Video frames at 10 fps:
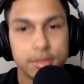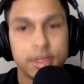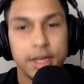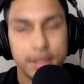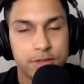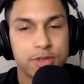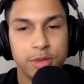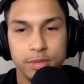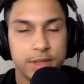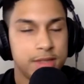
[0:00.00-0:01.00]
Yeah, it's
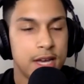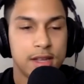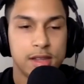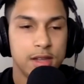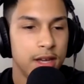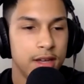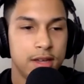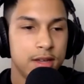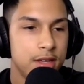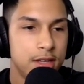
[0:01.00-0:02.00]
true. Exactly.
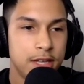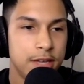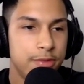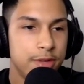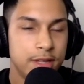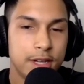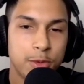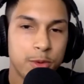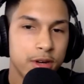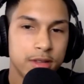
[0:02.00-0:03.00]
Like if it
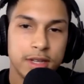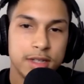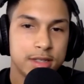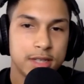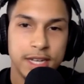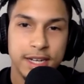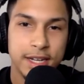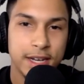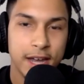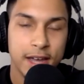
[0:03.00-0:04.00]
didn't work, then it's
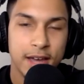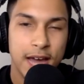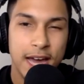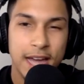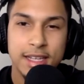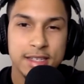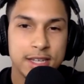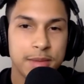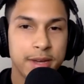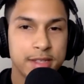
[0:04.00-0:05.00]
and like I had that
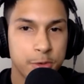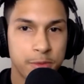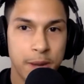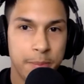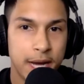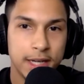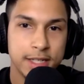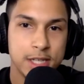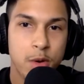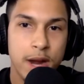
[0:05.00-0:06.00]
same mindset with my
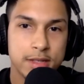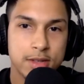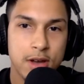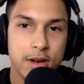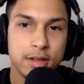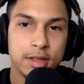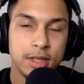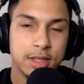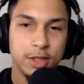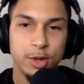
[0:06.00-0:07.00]
podcast. Like when I started,
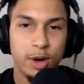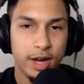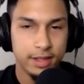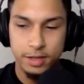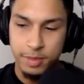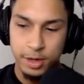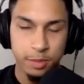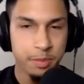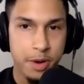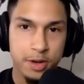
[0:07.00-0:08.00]
I did my
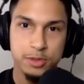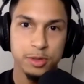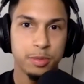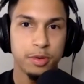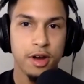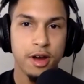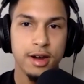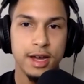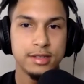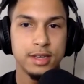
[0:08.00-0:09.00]
own personal prayer
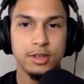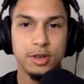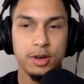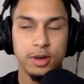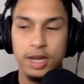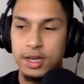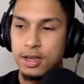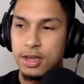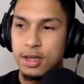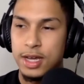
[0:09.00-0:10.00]
and I said, like
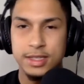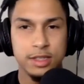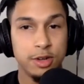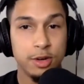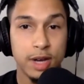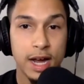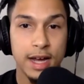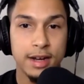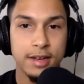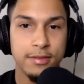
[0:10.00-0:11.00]
I said,
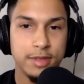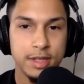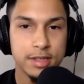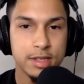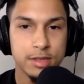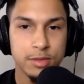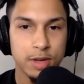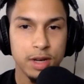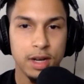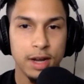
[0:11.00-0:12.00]
God, if this is
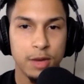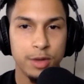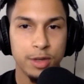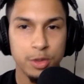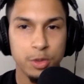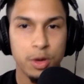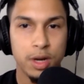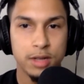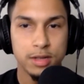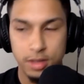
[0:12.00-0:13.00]
really like what you
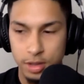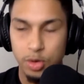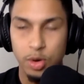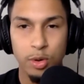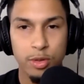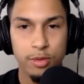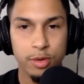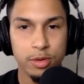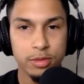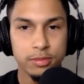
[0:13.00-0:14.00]
want to go through,